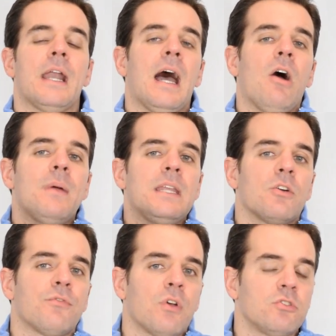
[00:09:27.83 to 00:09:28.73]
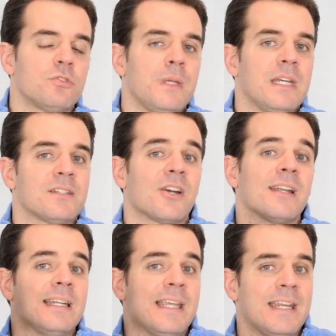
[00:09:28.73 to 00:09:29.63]
And how many of those meetings
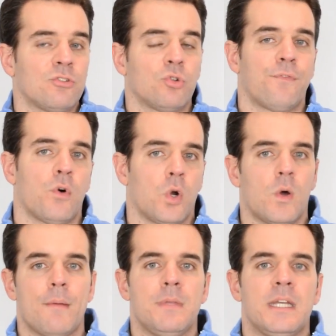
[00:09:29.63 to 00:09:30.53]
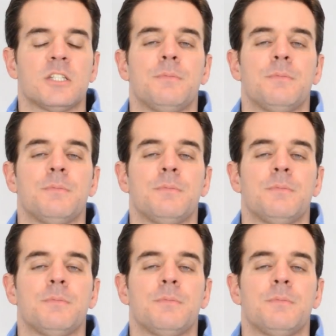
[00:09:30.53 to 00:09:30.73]
are leading to follow-up meetings?